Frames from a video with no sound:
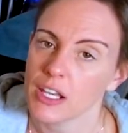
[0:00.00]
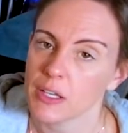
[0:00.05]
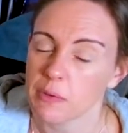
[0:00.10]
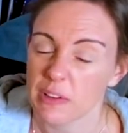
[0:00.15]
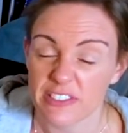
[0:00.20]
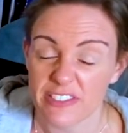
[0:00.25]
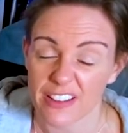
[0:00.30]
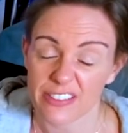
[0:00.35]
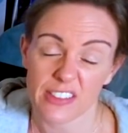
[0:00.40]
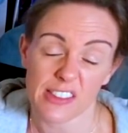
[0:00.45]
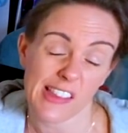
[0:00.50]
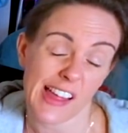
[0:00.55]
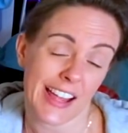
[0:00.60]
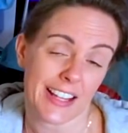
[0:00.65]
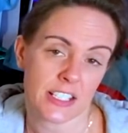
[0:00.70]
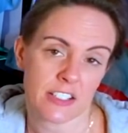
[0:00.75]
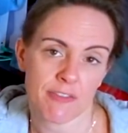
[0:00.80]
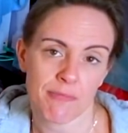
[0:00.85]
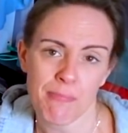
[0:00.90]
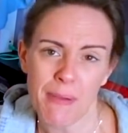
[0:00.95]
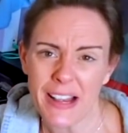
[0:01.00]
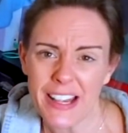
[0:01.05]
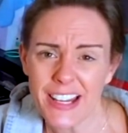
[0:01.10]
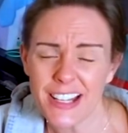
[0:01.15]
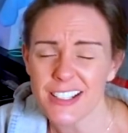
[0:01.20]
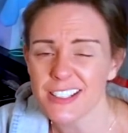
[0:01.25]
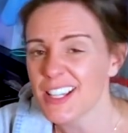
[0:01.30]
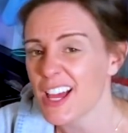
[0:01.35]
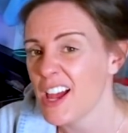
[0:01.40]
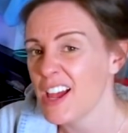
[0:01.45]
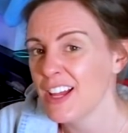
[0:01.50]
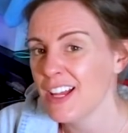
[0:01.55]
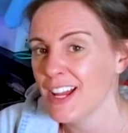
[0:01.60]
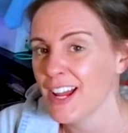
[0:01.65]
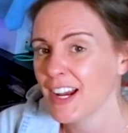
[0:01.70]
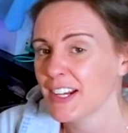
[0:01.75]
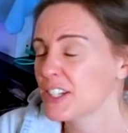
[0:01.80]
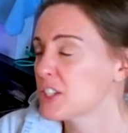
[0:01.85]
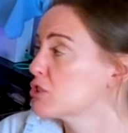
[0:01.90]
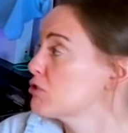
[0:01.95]
We've had the likes of Maneater,
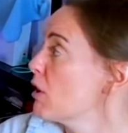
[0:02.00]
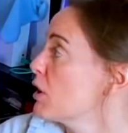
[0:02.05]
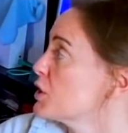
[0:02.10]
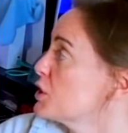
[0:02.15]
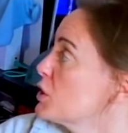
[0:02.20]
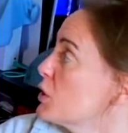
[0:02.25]
Destruction